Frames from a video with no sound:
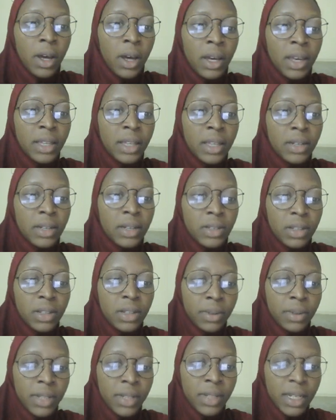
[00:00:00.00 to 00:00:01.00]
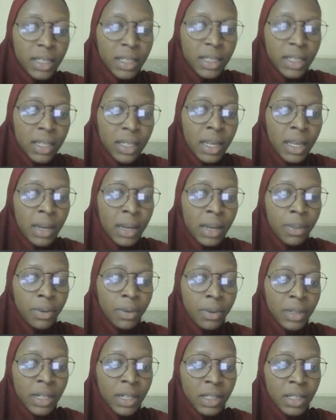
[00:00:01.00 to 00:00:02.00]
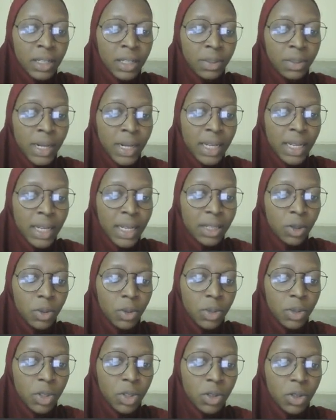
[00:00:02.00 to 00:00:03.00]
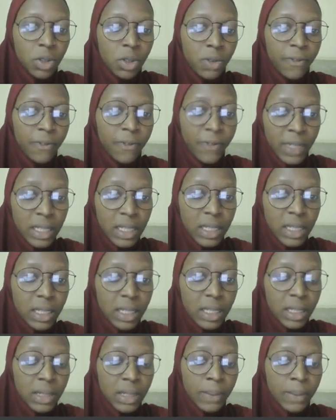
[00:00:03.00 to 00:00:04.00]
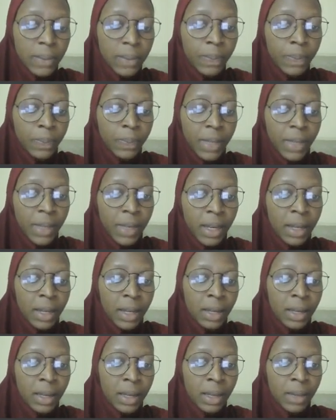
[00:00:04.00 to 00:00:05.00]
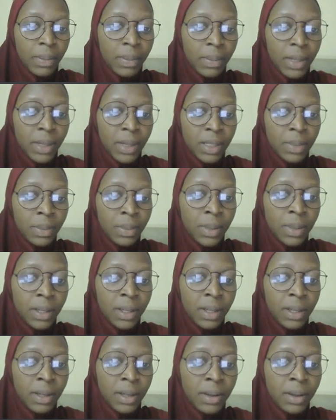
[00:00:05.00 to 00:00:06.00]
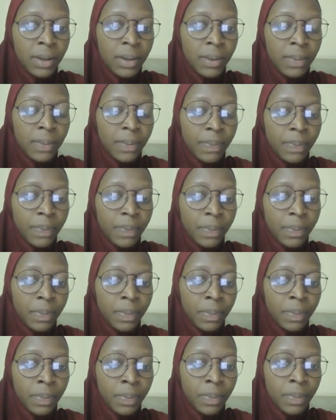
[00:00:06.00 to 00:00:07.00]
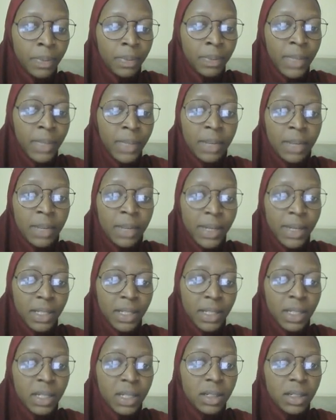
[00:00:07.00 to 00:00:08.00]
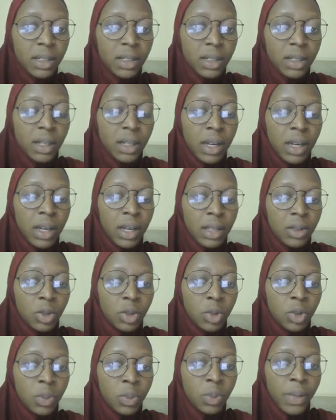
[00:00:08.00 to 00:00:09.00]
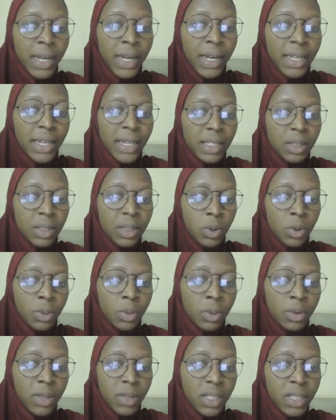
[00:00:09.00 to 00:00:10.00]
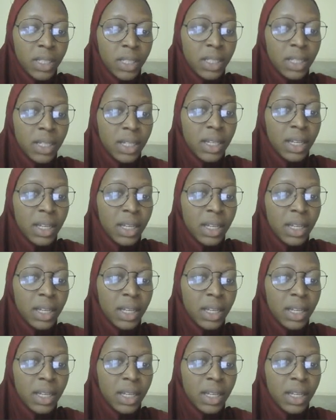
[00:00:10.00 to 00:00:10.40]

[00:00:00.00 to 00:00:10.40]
there is the product name, product price, commission of fees, must be 10%, and total price, global rating.